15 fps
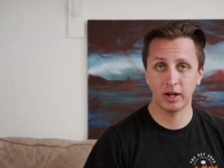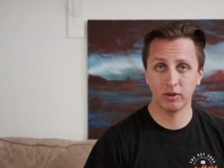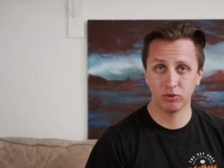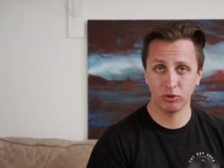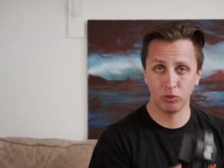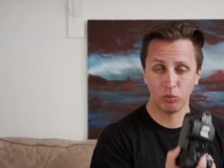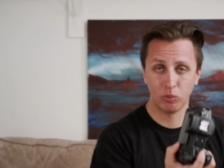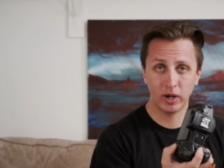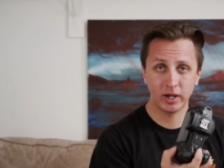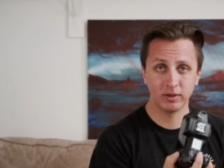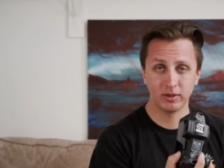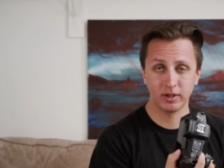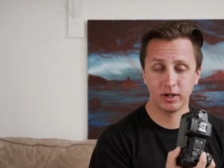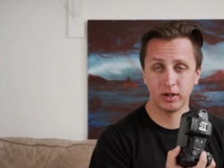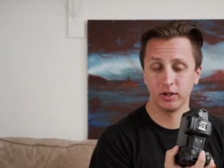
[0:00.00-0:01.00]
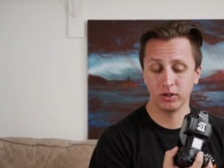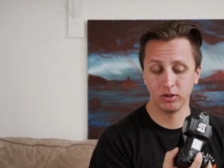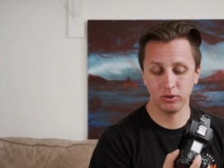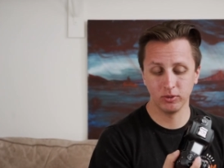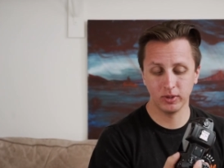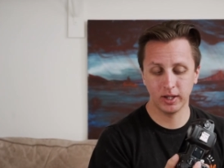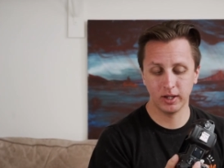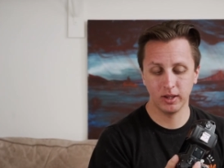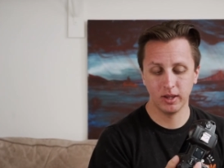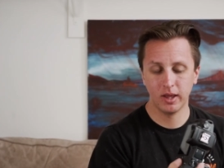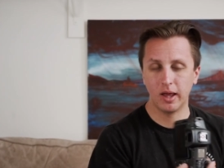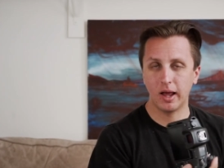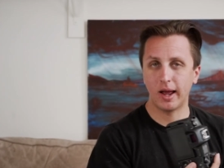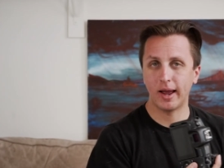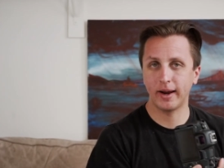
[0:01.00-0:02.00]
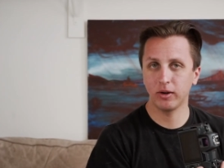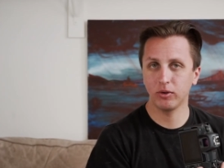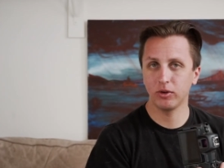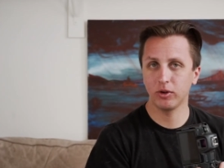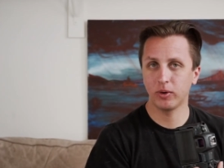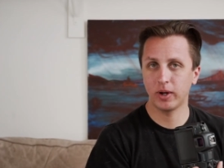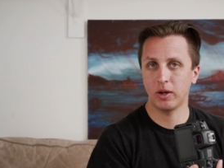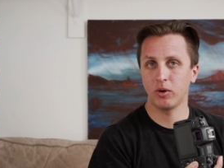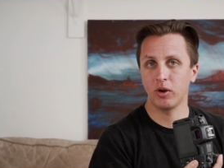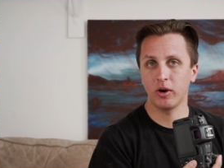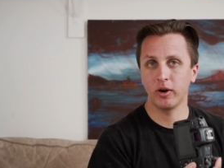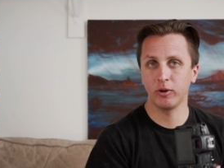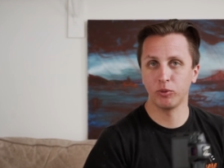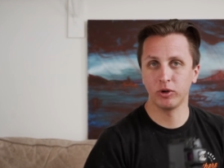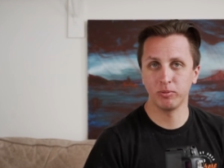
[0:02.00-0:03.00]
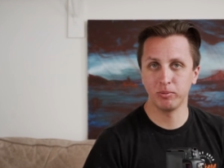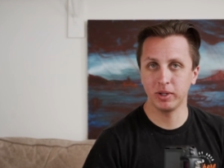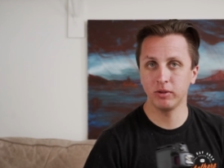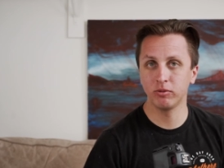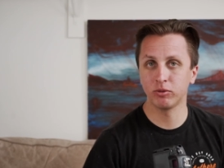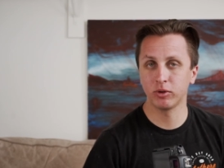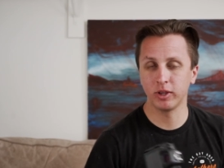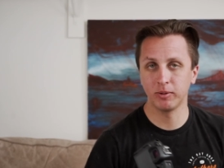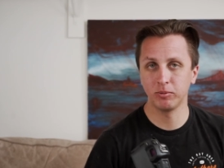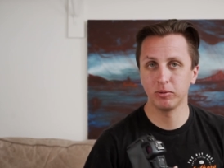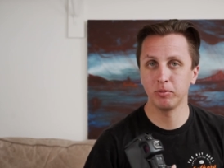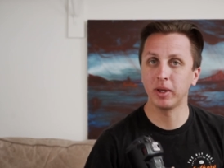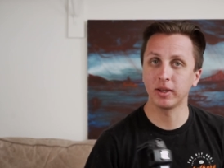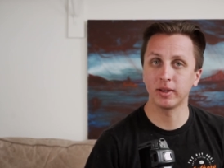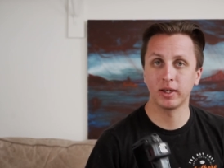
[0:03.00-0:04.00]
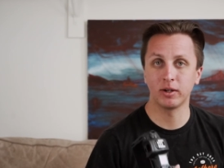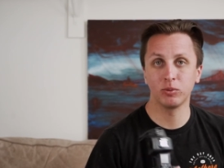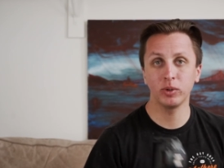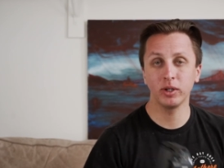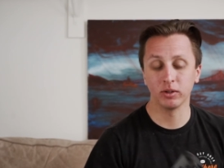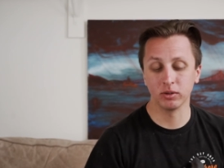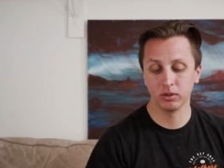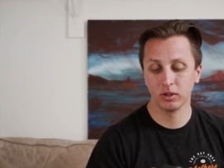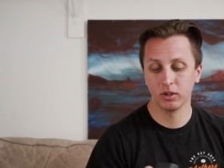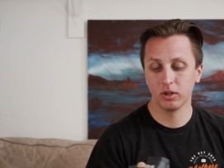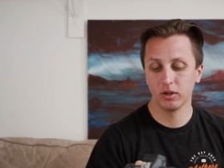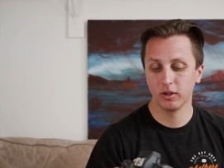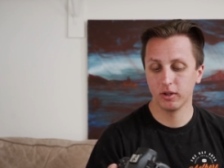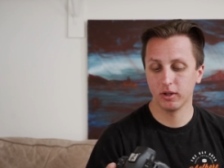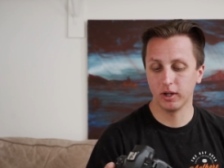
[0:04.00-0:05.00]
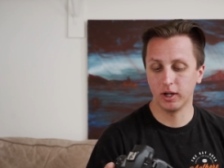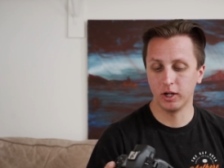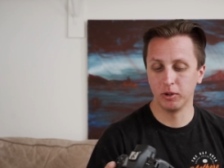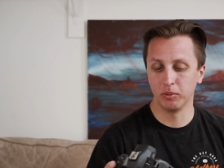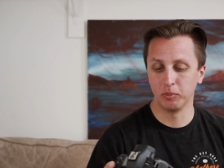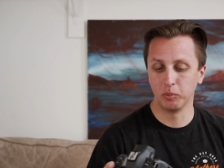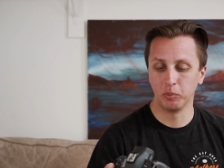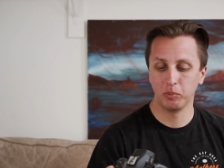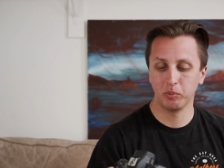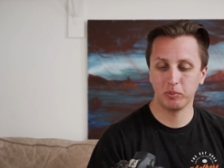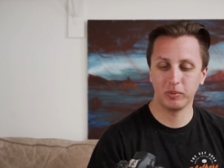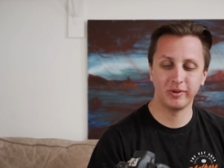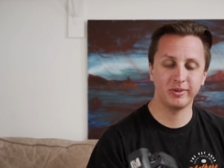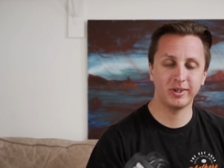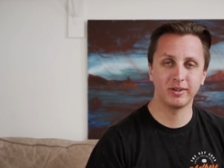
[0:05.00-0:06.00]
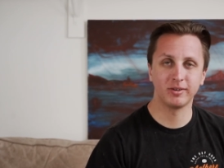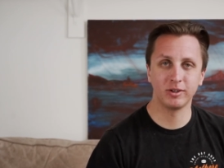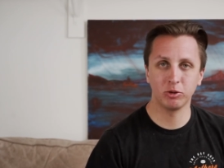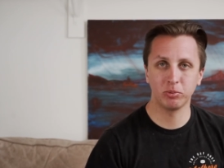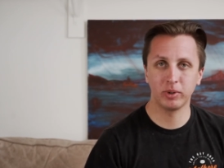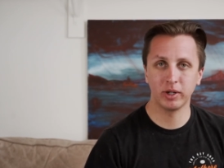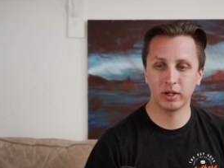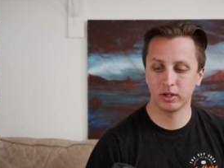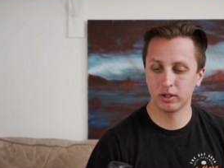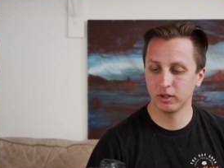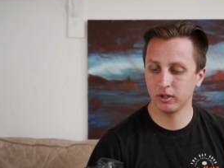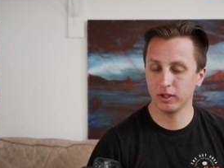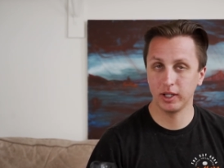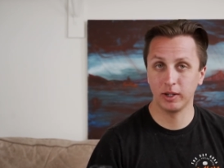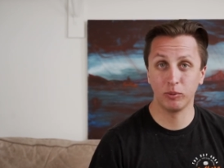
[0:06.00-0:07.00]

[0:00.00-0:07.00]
ISO right there. You can do that. I don't know how hard it would have been for them to make that a wheel. Um, it's not a deal breaker.